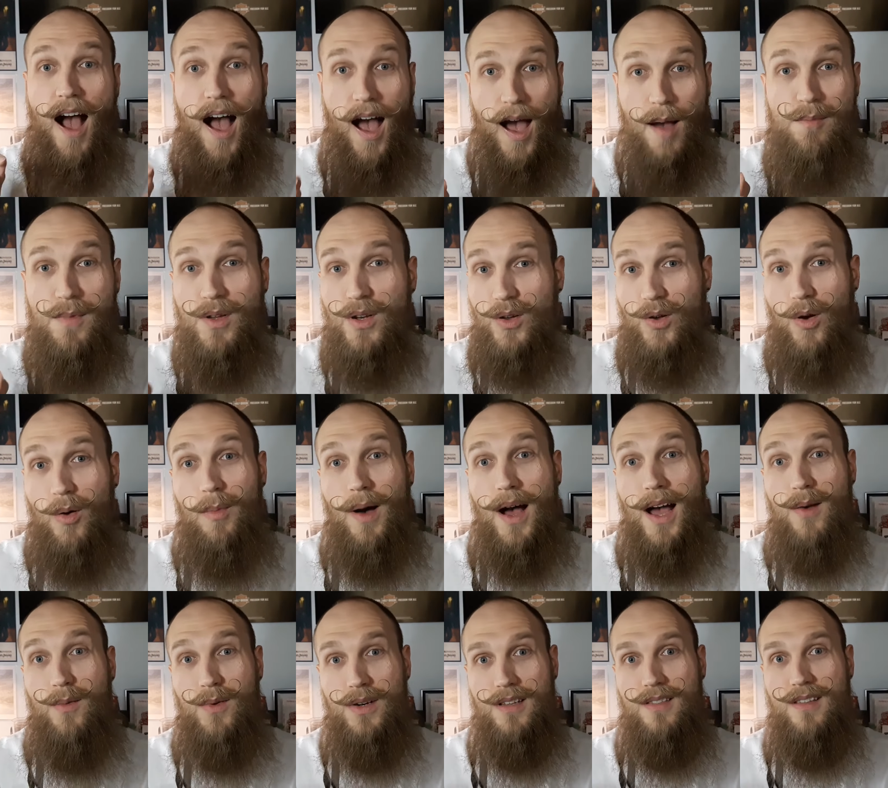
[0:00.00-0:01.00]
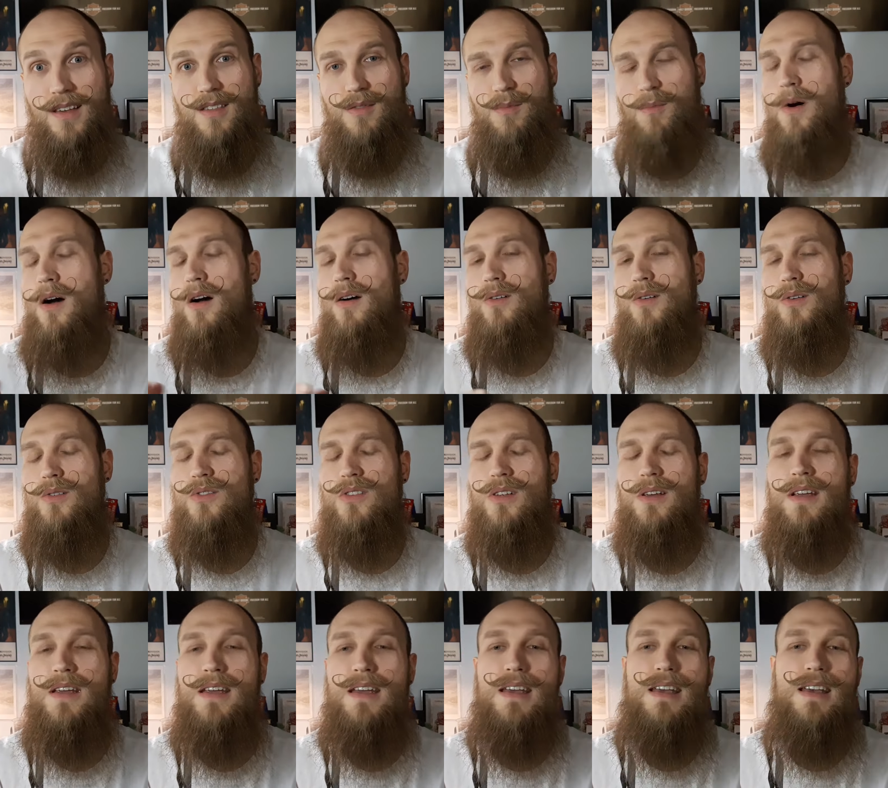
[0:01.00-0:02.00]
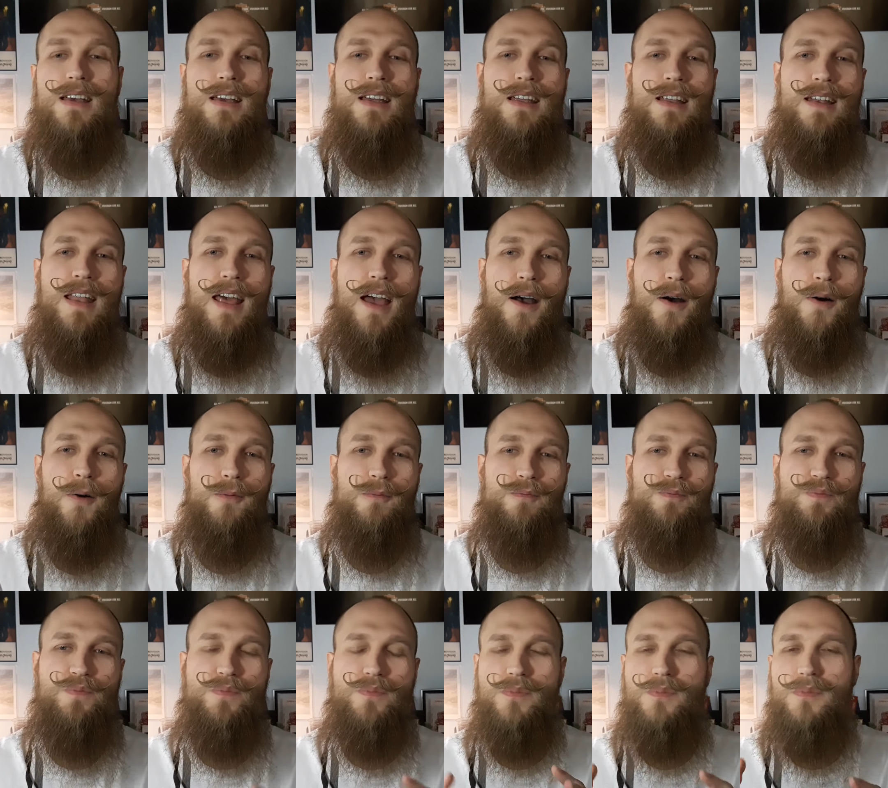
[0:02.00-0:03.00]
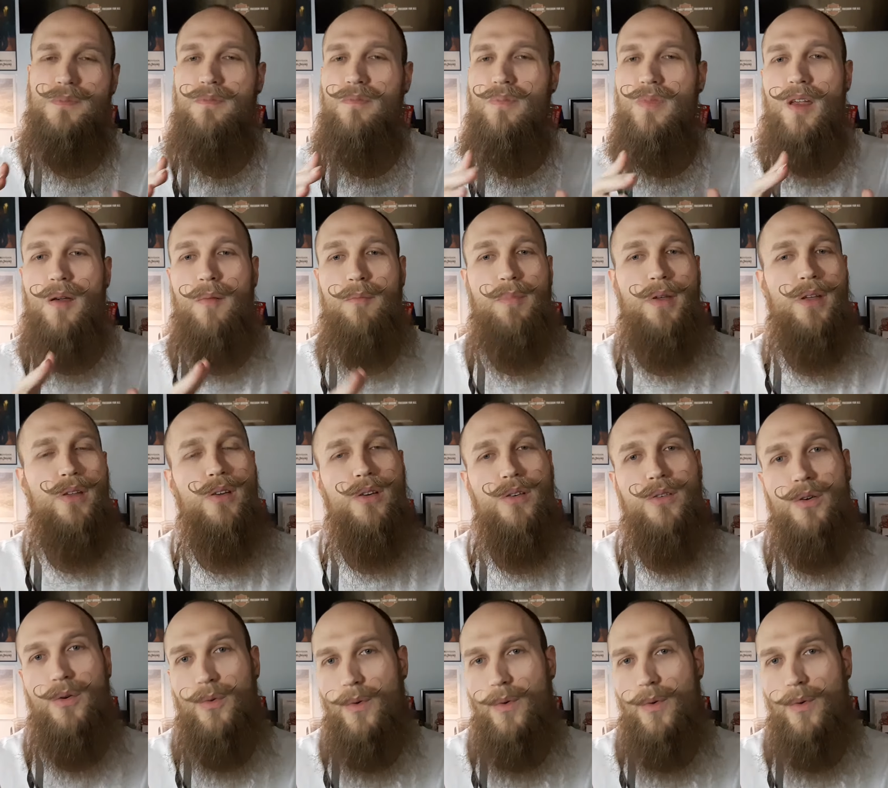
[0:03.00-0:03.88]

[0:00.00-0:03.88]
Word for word: I'm gonna go buy one of these models. Now, Billiard